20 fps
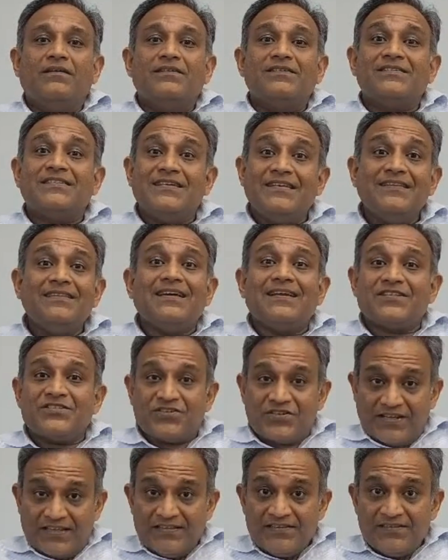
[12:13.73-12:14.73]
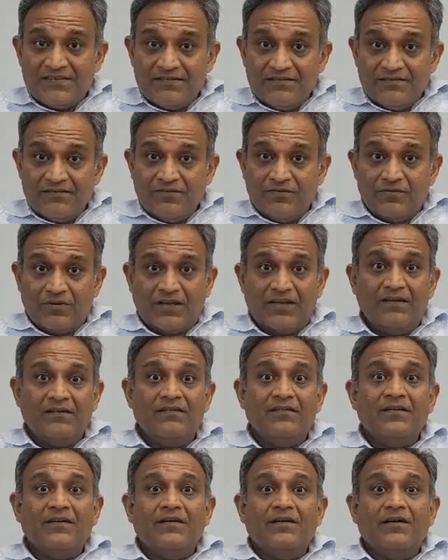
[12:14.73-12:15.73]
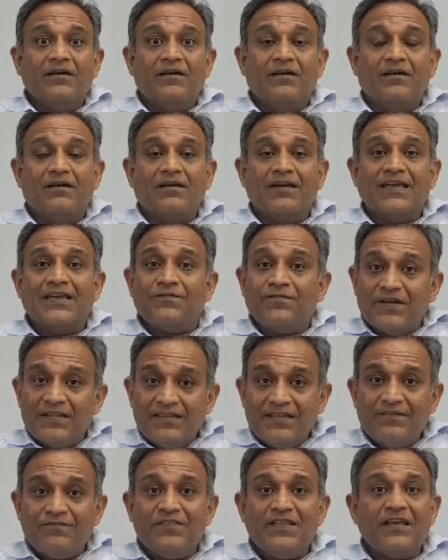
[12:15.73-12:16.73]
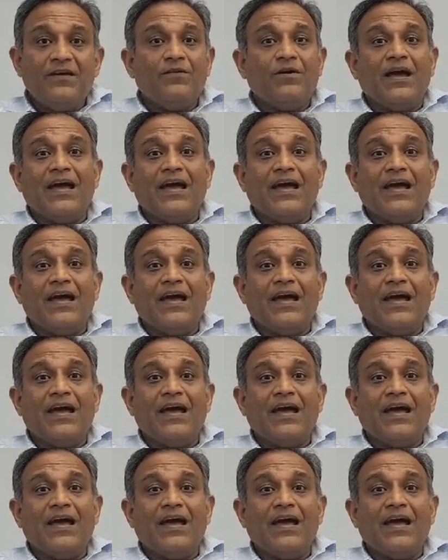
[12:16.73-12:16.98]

see their strengths, okay? Even if they